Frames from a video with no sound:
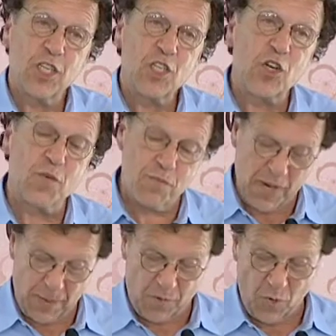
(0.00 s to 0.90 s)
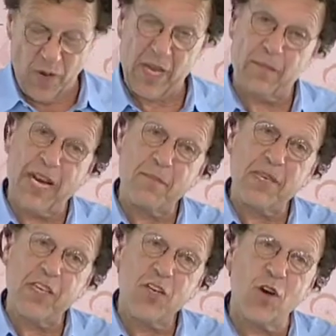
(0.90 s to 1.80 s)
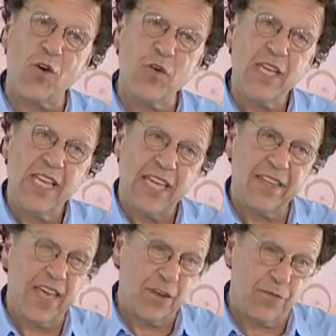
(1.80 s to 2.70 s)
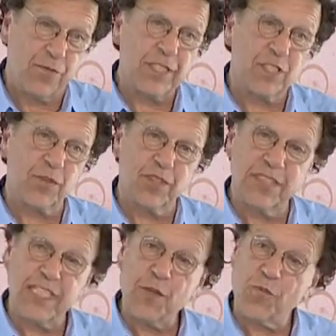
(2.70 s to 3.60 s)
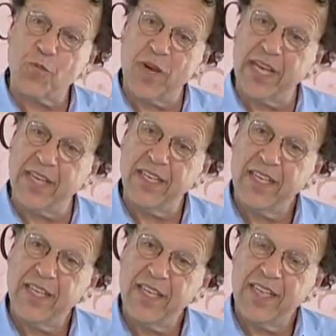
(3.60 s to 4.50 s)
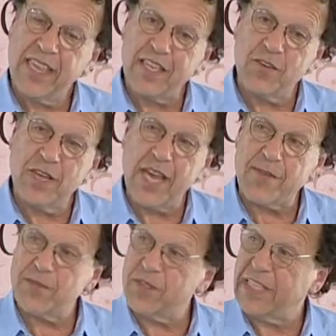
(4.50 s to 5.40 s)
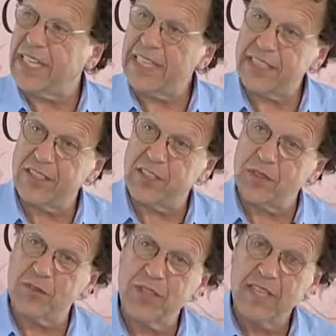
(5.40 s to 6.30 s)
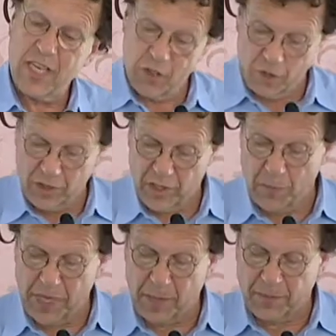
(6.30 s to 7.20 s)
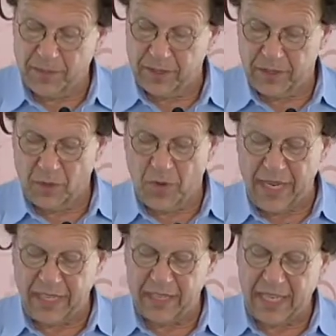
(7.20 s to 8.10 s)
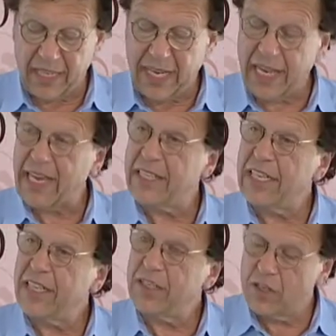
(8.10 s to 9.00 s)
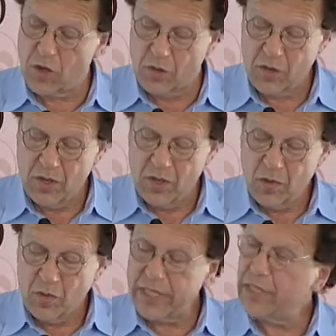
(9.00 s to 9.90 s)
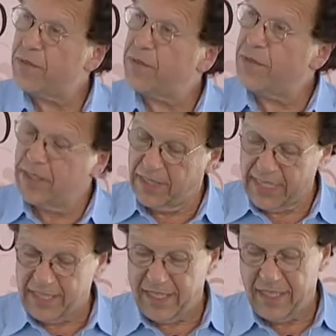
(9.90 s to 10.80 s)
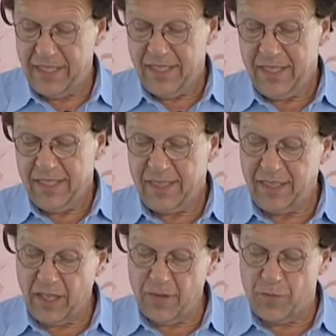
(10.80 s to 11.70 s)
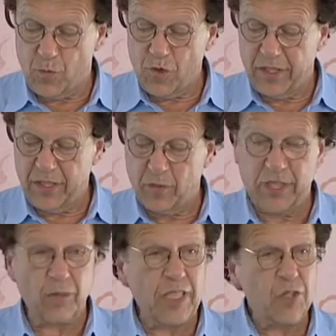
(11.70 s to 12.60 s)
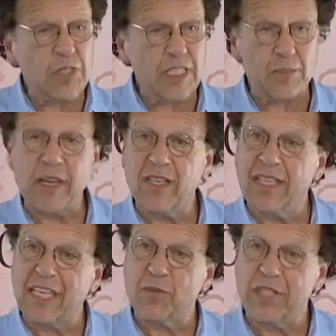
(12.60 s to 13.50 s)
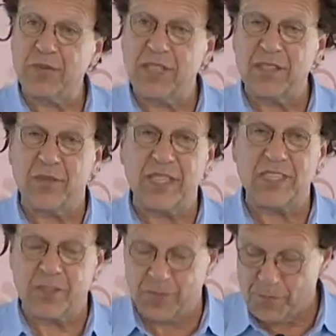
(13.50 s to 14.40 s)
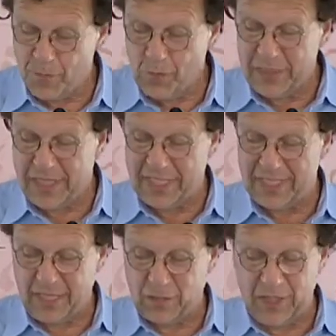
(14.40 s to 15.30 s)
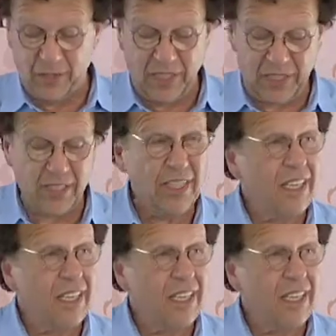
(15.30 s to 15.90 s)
term paper way, but I mean know in that visceral, deep way that you have to get to in order to be able to write. I, I, I needed to know what does it feel like to love wood? What, what do you smell like? What, what, what does your food taste like? What, what does it